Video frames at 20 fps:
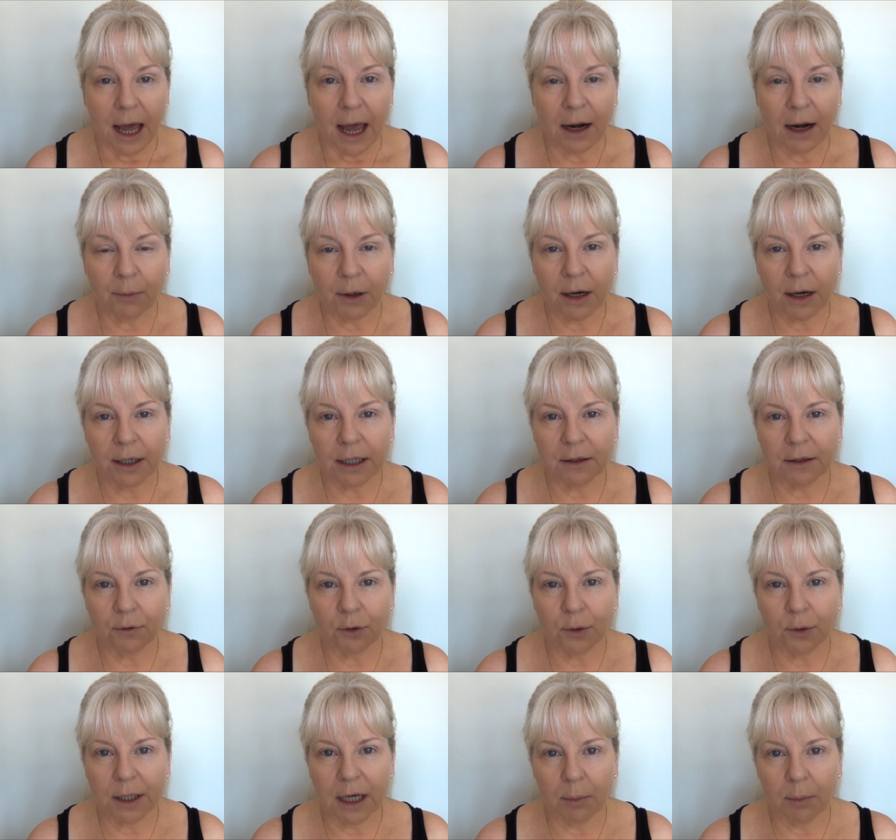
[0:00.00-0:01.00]
and I'm going to give
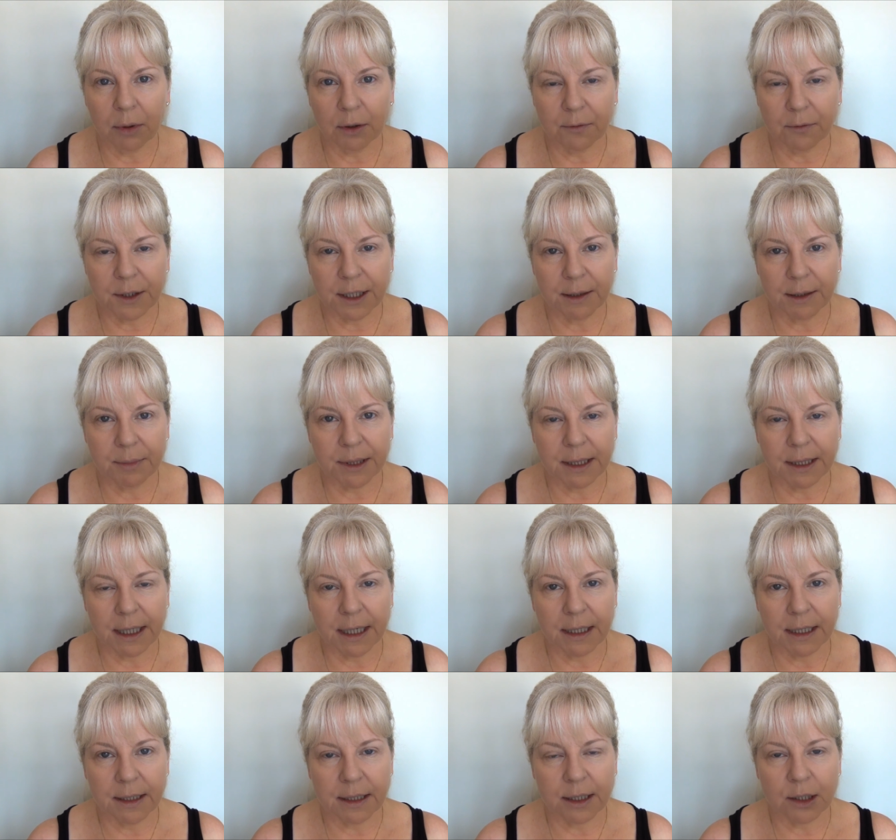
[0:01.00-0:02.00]
you a couple of tips and
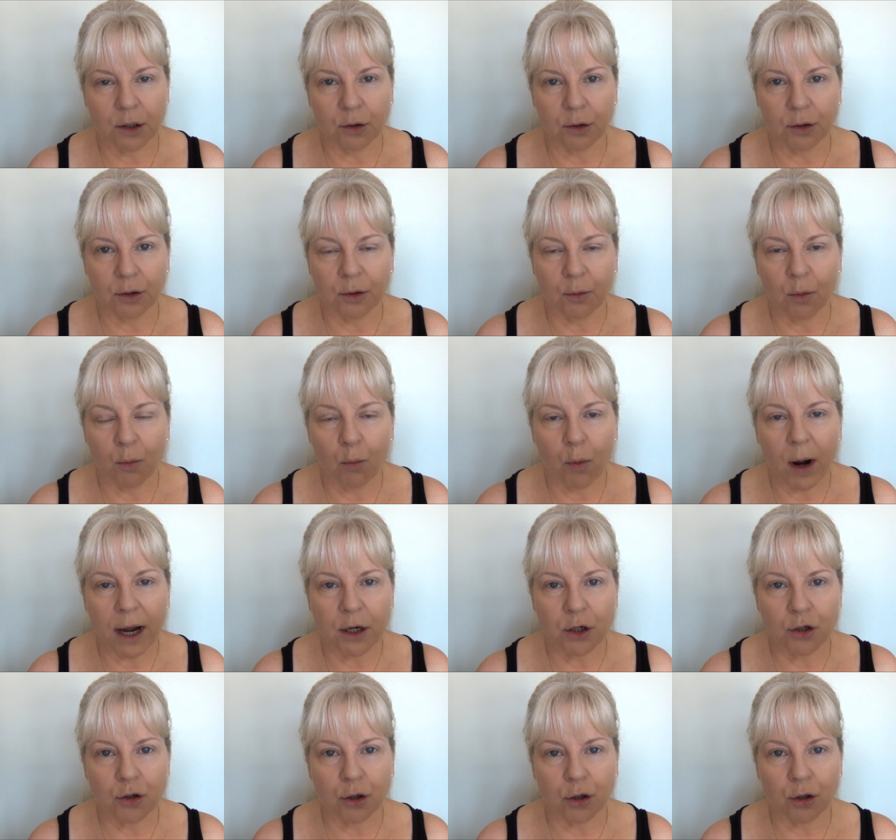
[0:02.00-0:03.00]
hints on
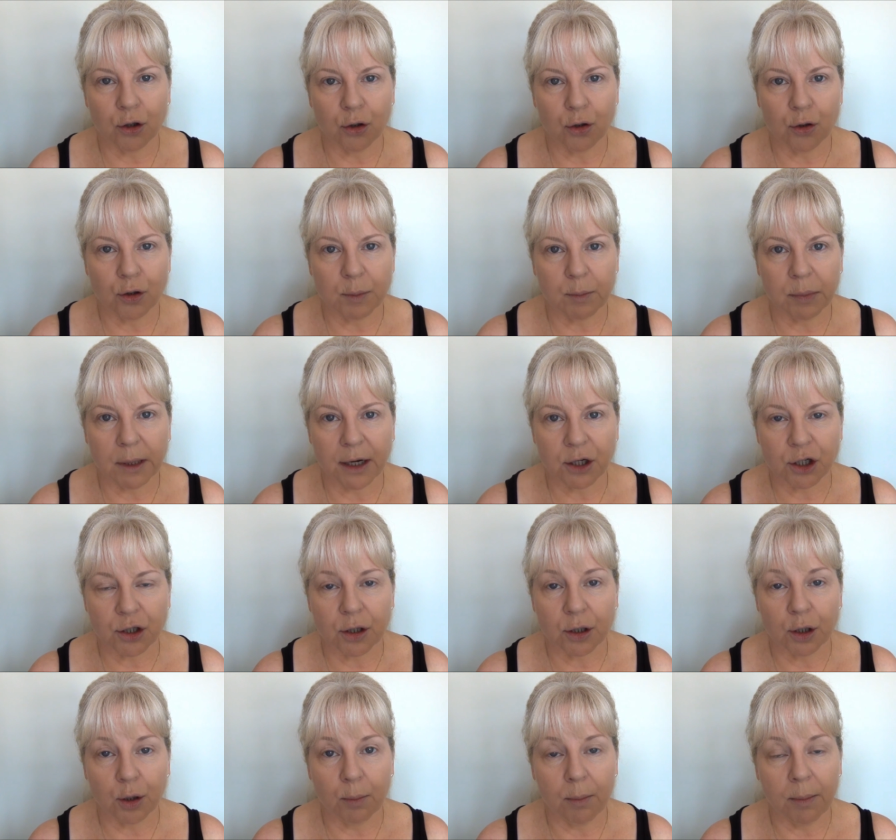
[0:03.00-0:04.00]
ways you can use blush
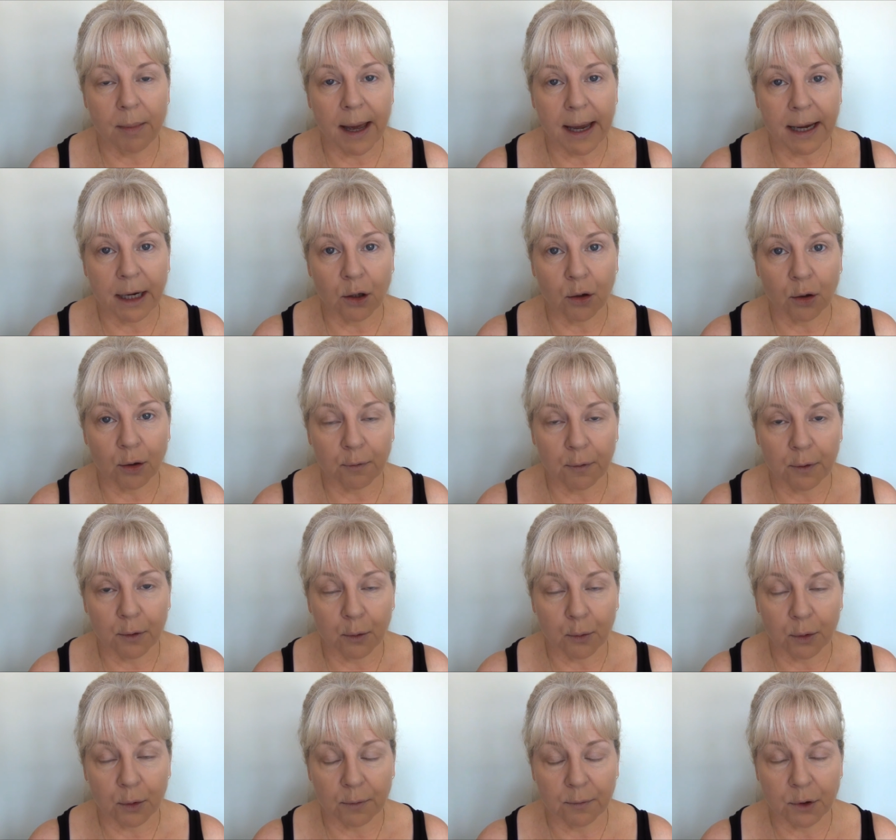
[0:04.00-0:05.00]
that you may not have
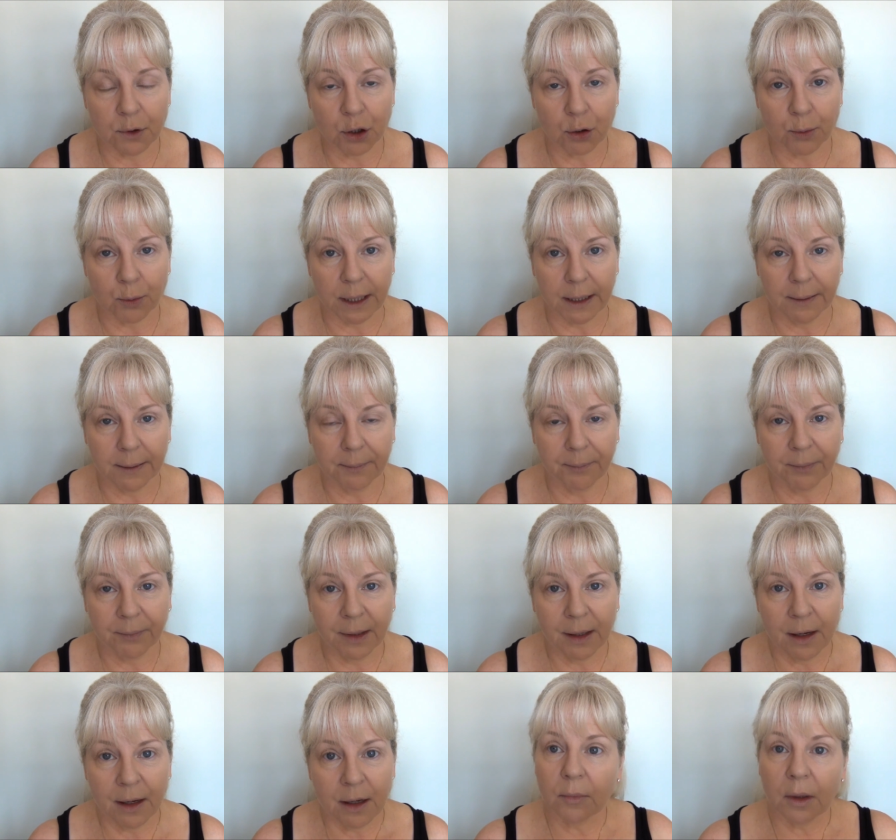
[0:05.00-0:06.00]
thought of doing.
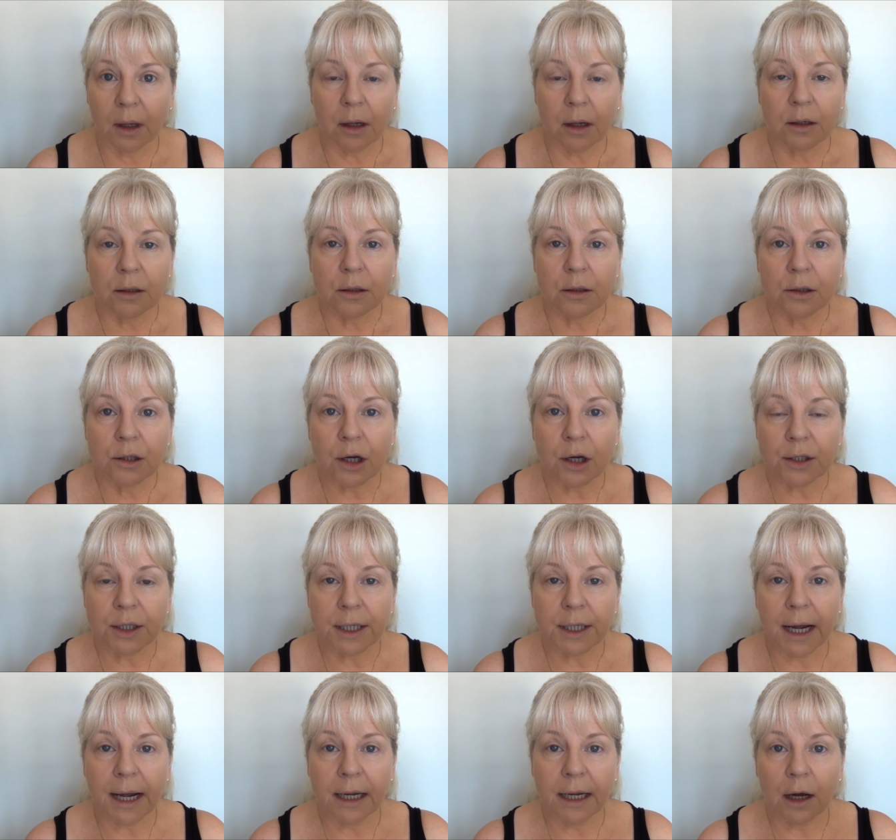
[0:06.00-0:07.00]
So
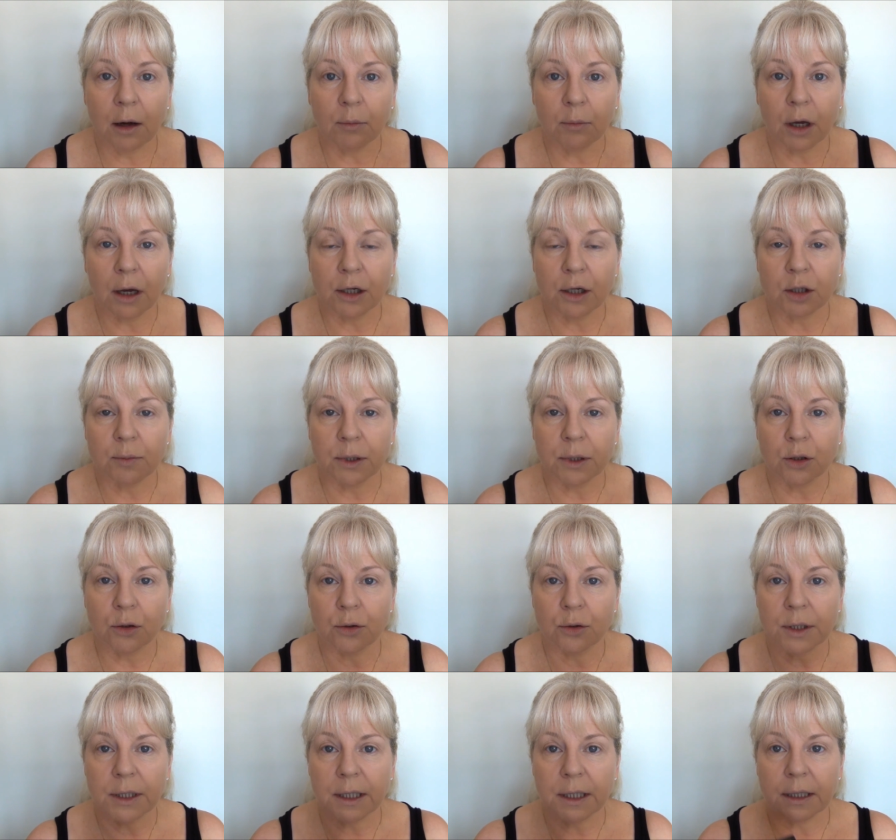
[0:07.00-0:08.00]
today I'm going to be
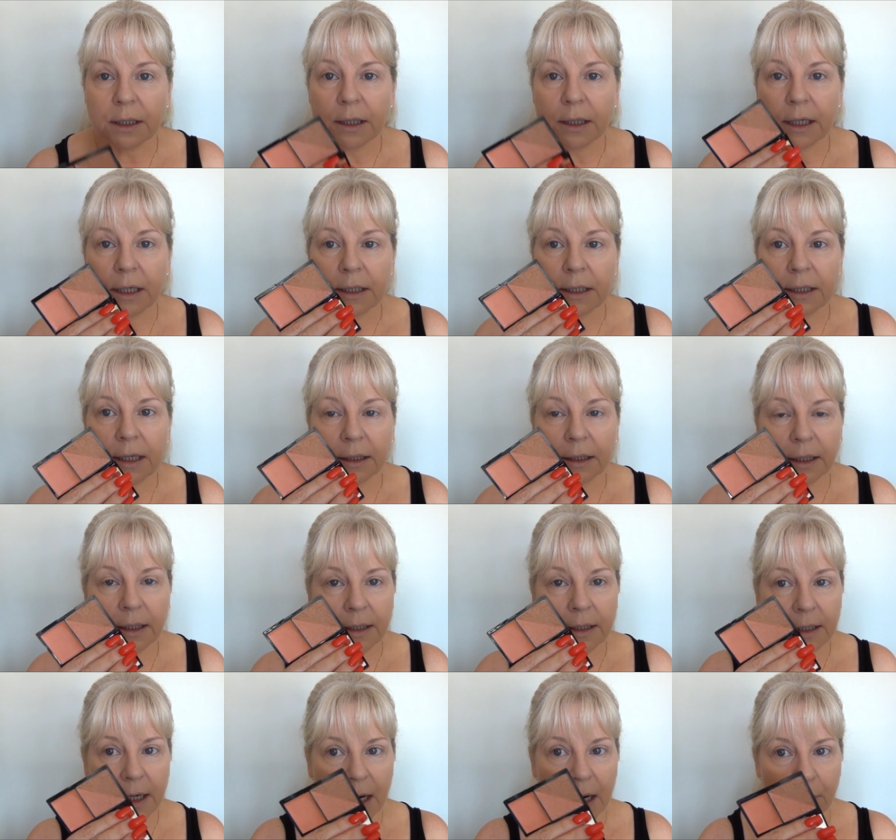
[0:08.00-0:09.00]
using the
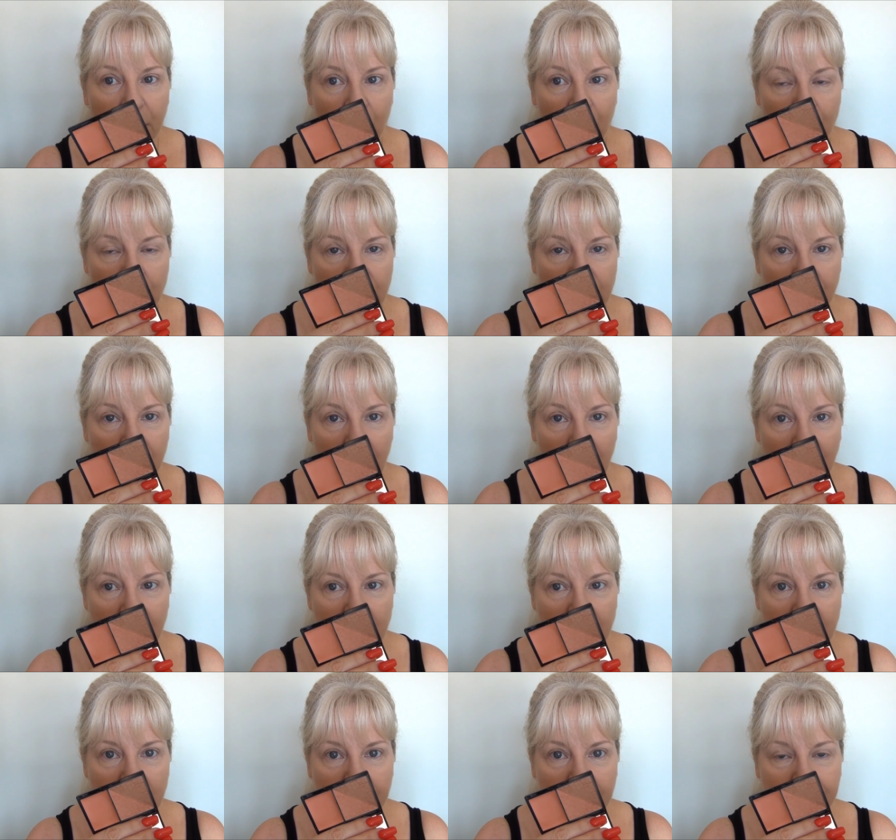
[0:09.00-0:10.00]
Sunkissed Apricots
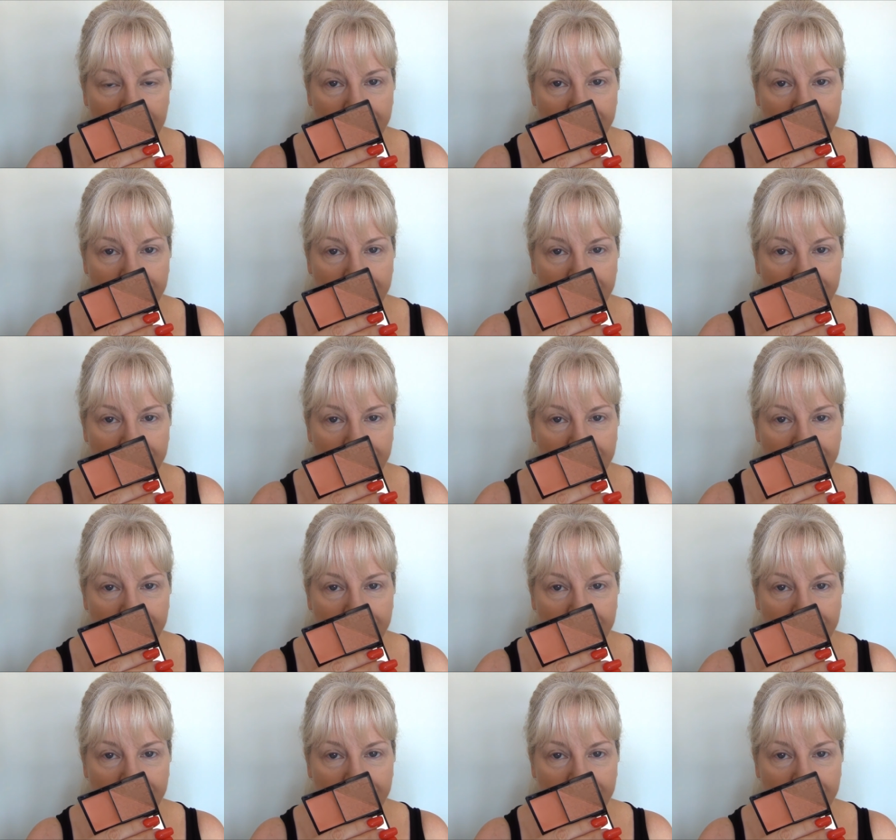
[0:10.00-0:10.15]
palette,